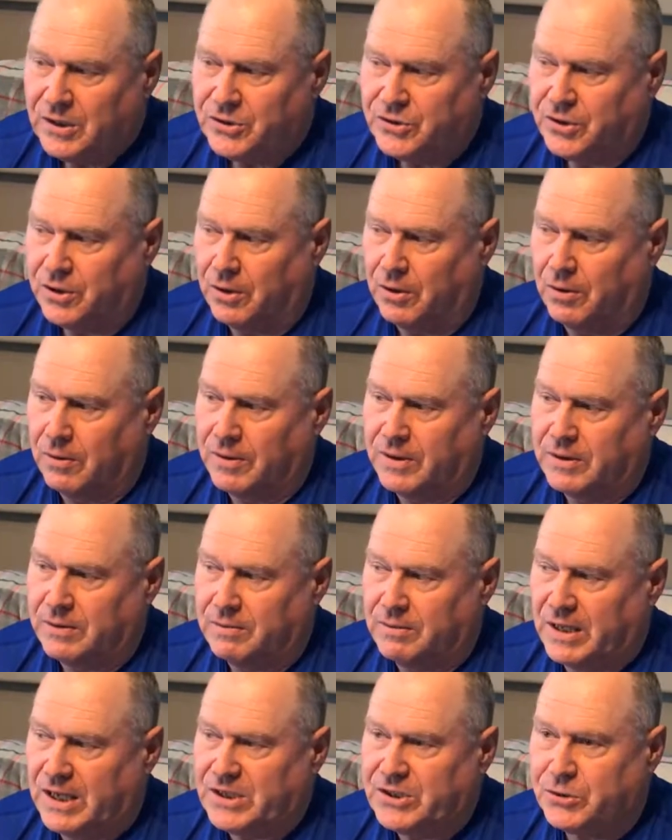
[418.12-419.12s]
So
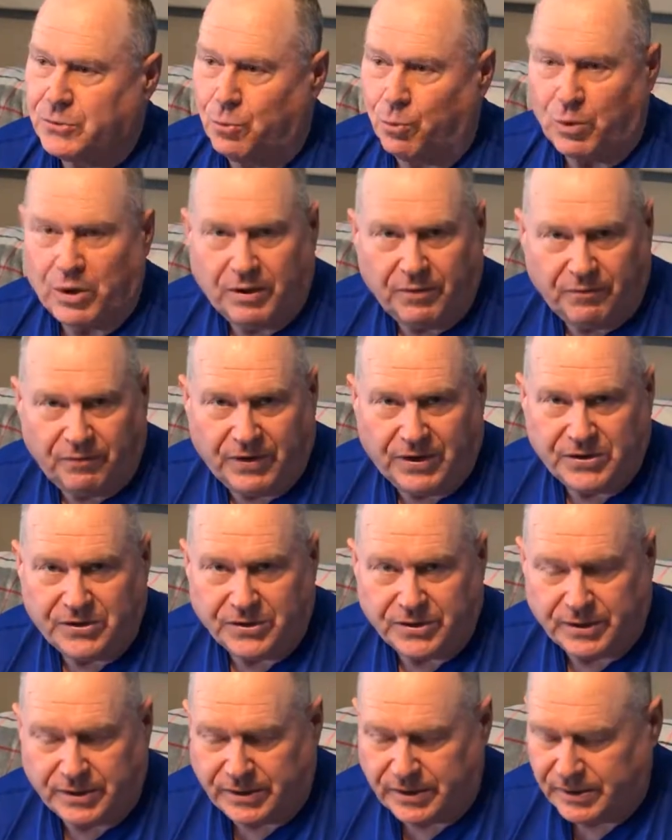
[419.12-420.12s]
let's
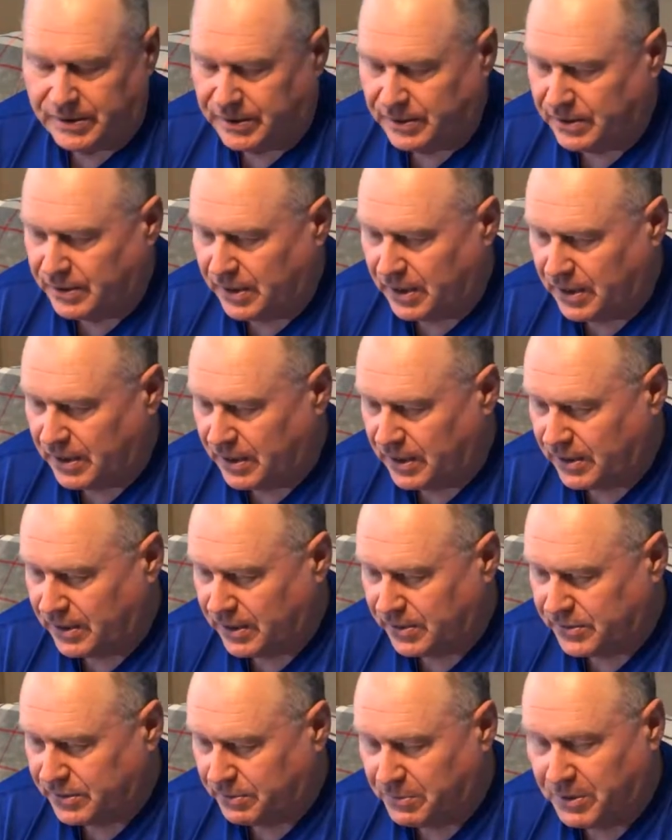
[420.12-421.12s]
revisit
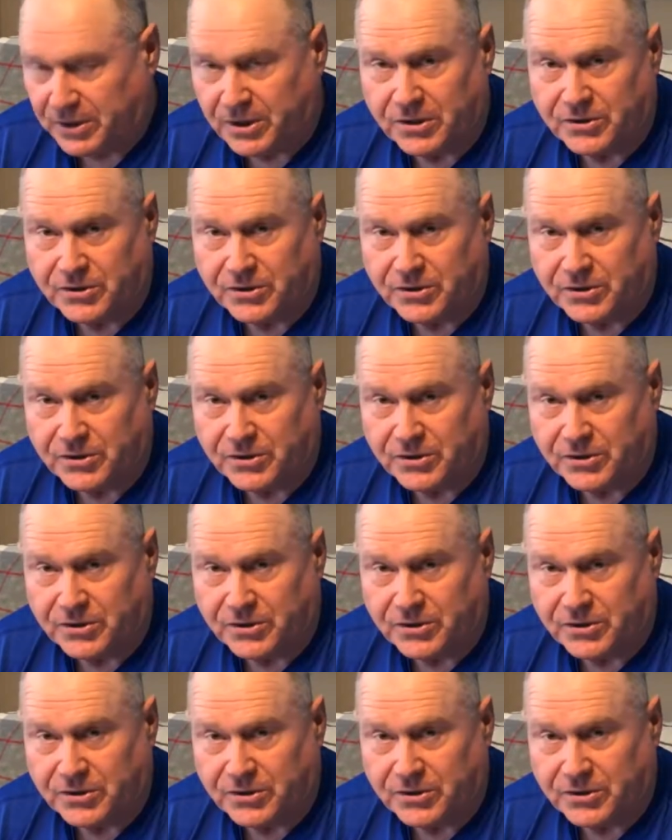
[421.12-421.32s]
some of the